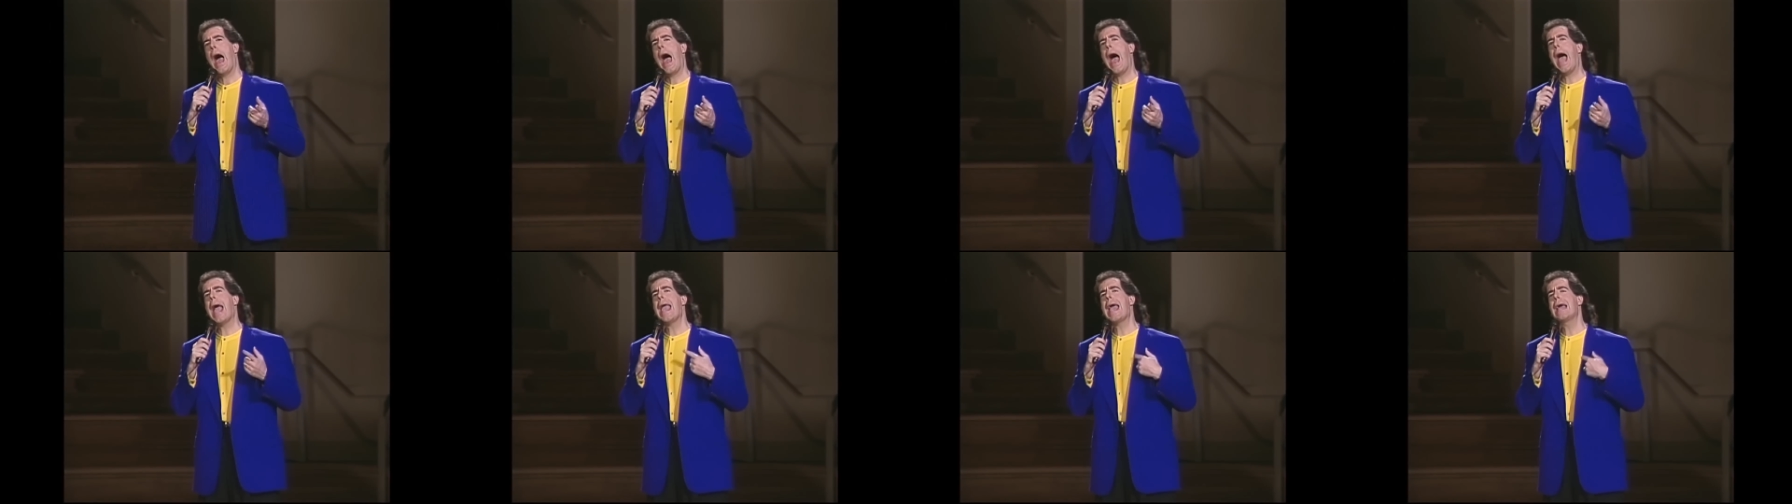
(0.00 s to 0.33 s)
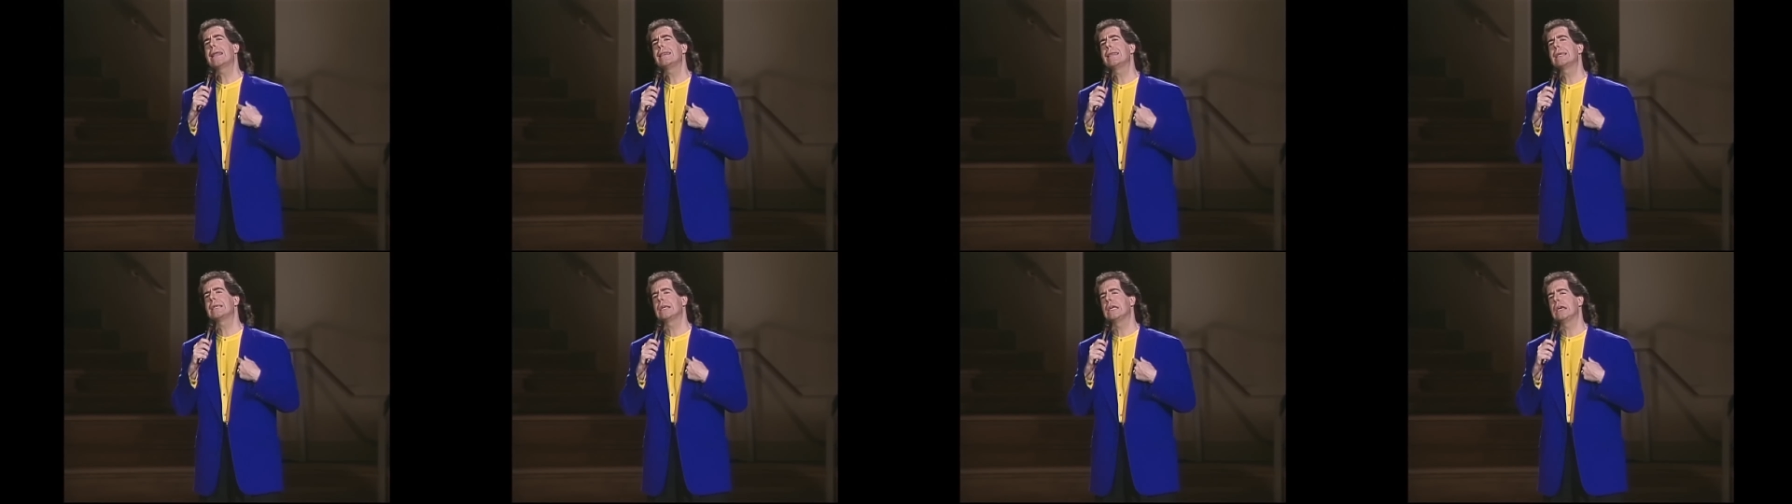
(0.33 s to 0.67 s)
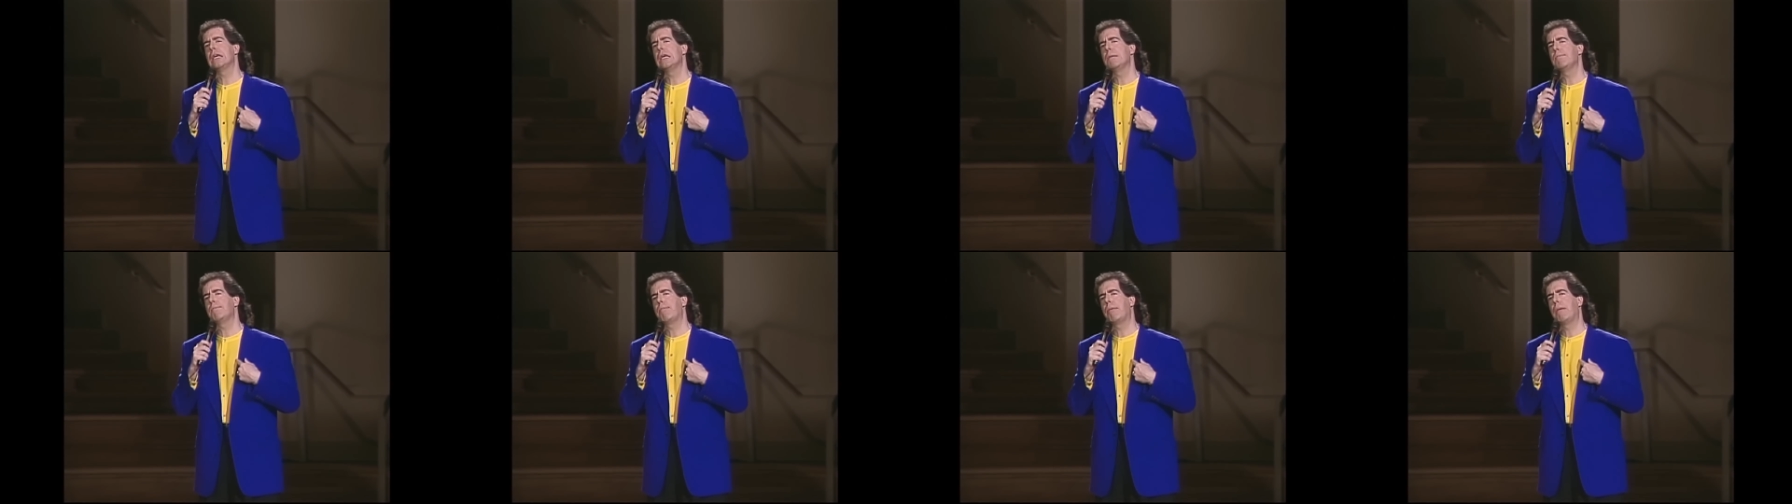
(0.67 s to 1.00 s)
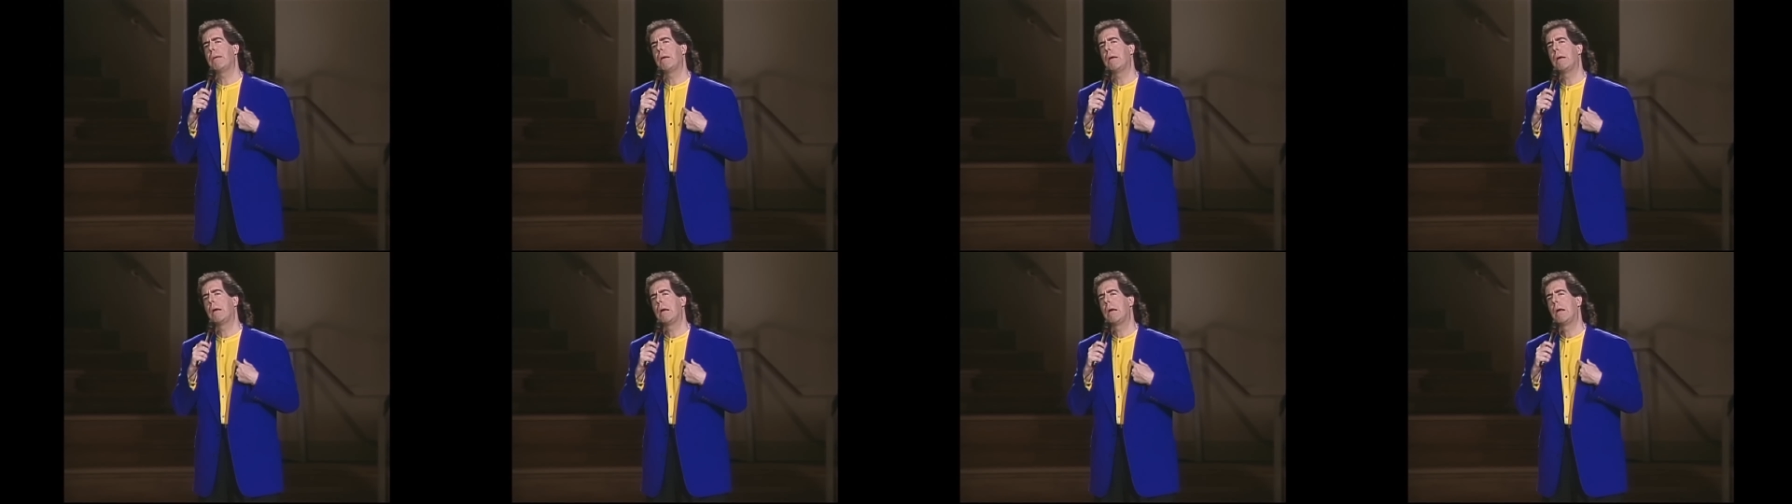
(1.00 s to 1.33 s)
I had to keep
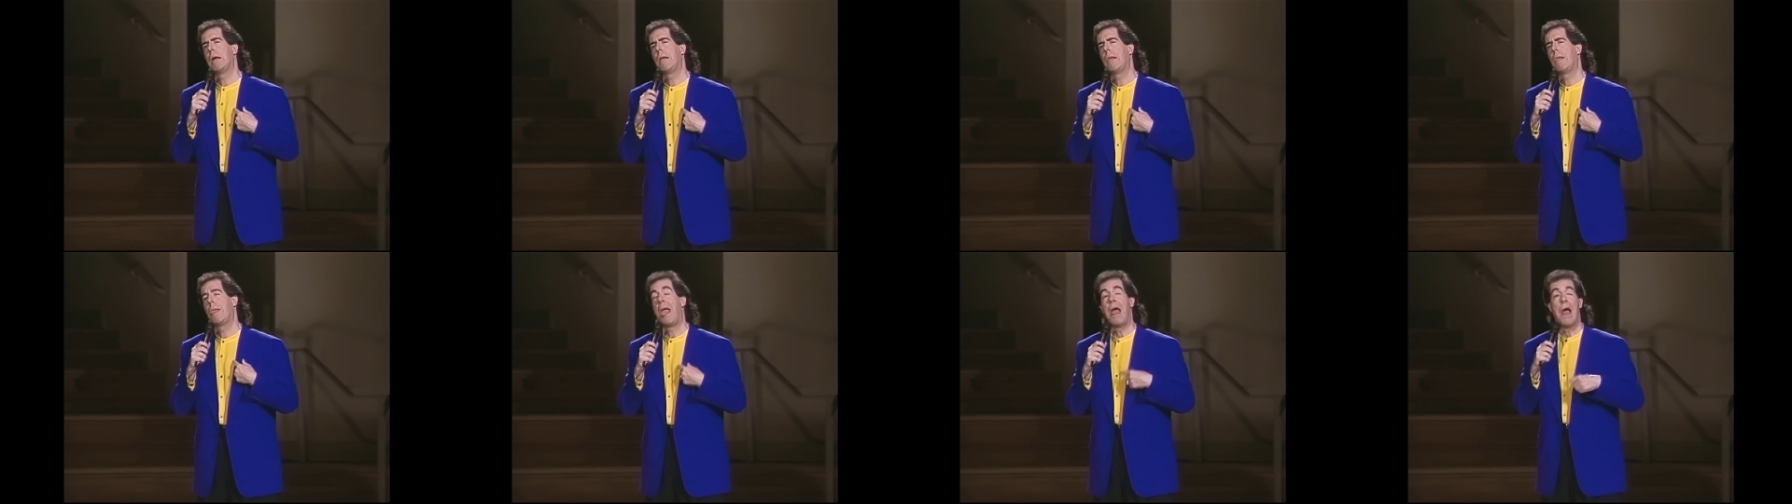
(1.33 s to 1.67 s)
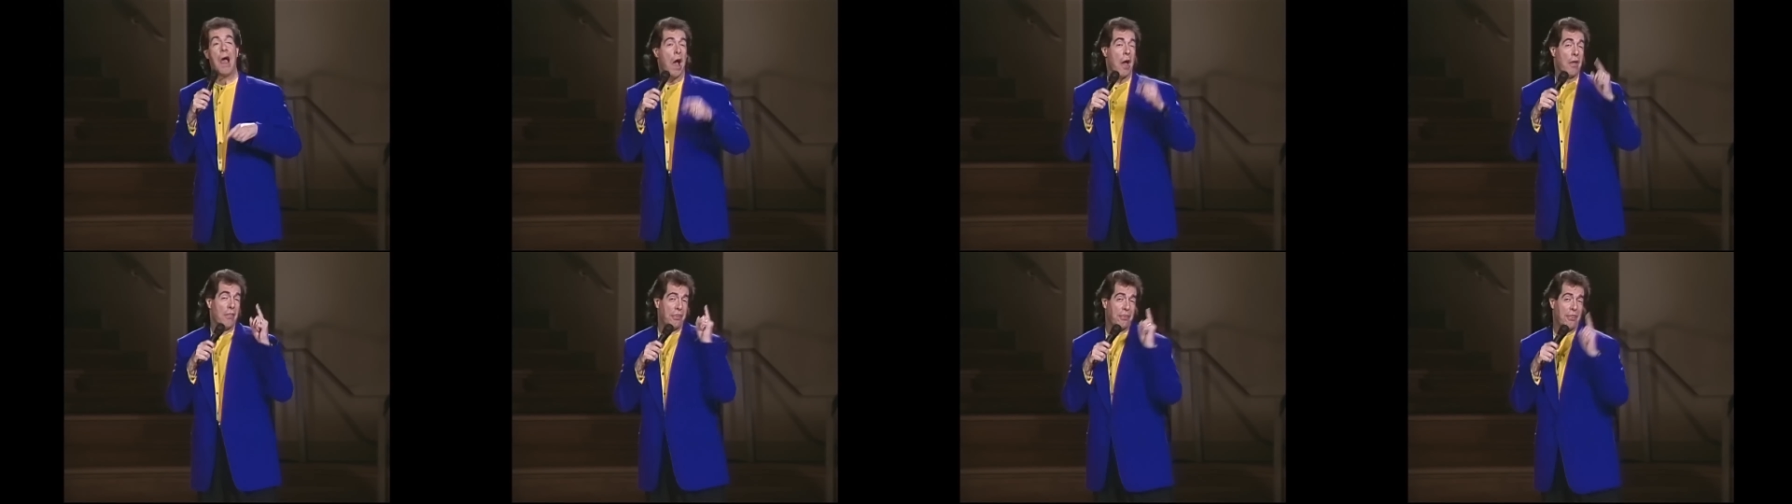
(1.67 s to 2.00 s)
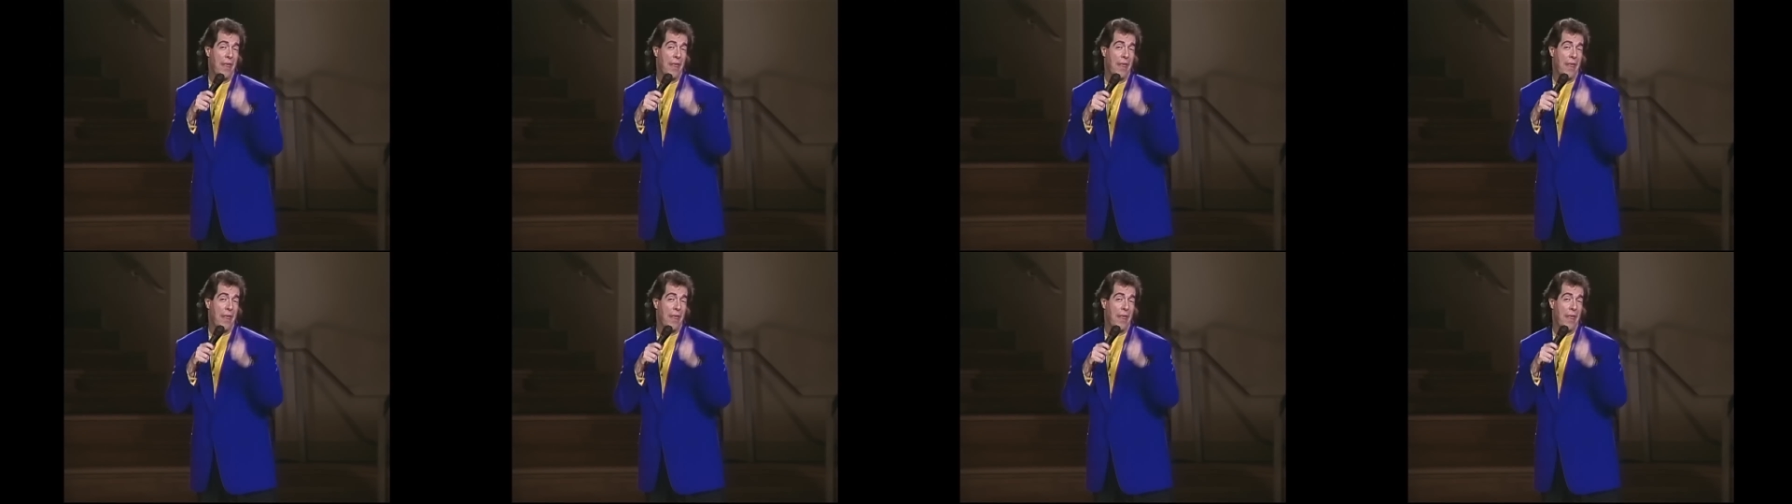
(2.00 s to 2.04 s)
a